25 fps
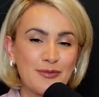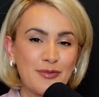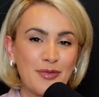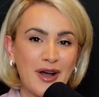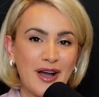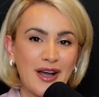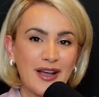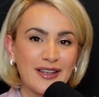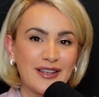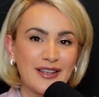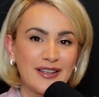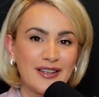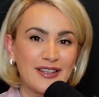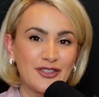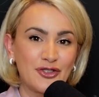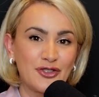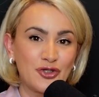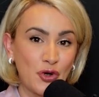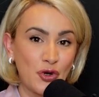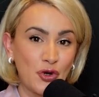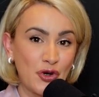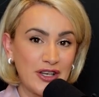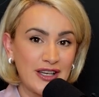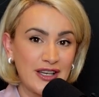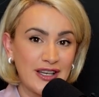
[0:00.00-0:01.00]
by
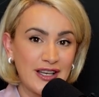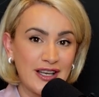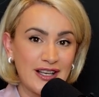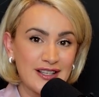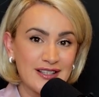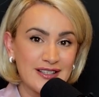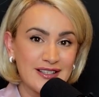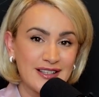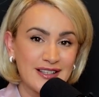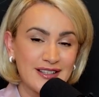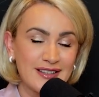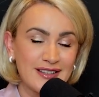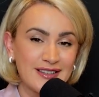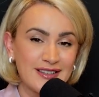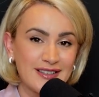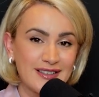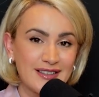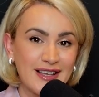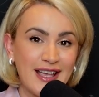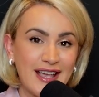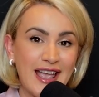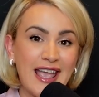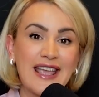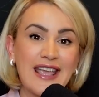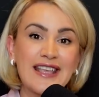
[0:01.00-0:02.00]
joining us at
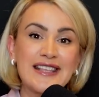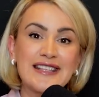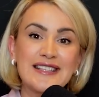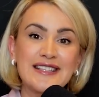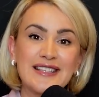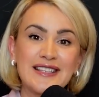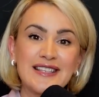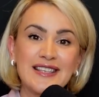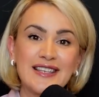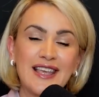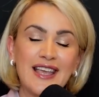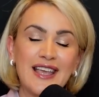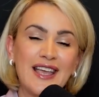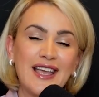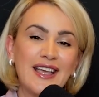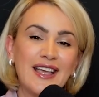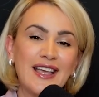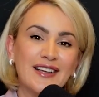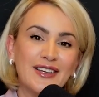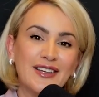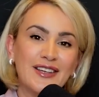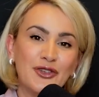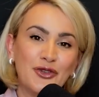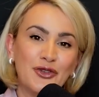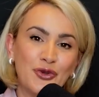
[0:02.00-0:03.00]
AC
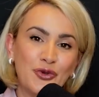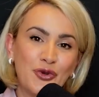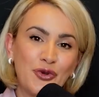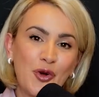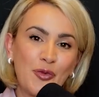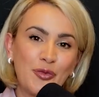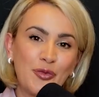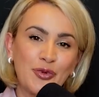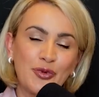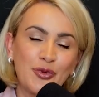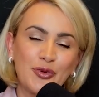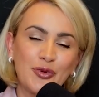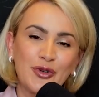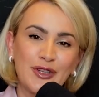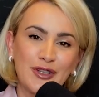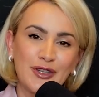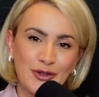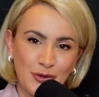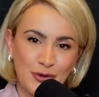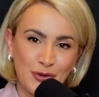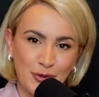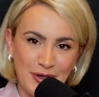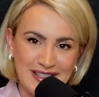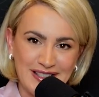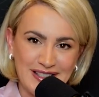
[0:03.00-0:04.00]
Europe
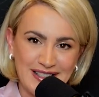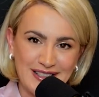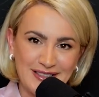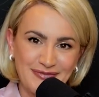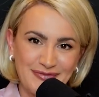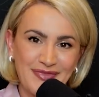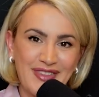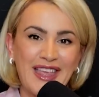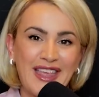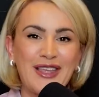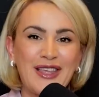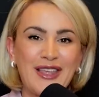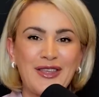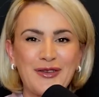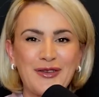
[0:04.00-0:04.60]
in Twitter. Thank